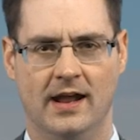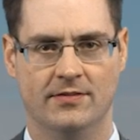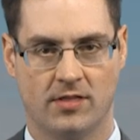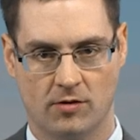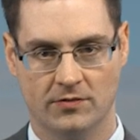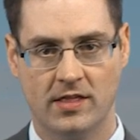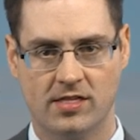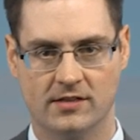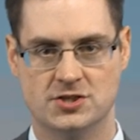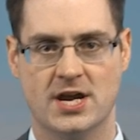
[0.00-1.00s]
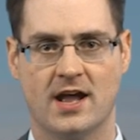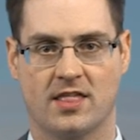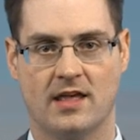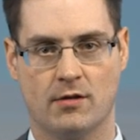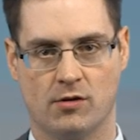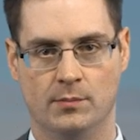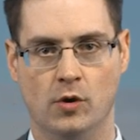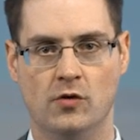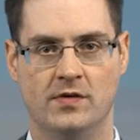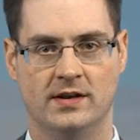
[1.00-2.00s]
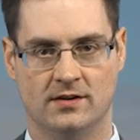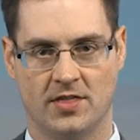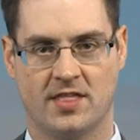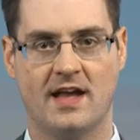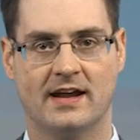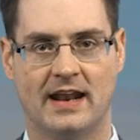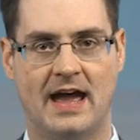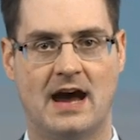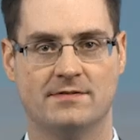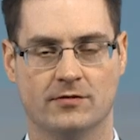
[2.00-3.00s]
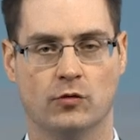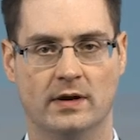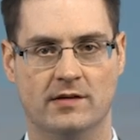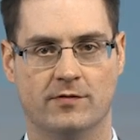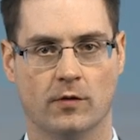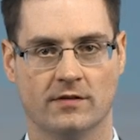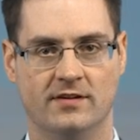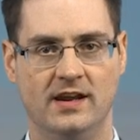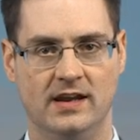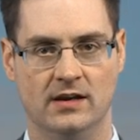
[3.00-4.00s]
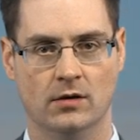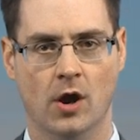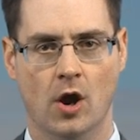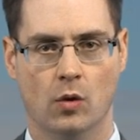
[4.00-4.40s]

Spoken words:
And so this suggests as we move into the second half of 2014,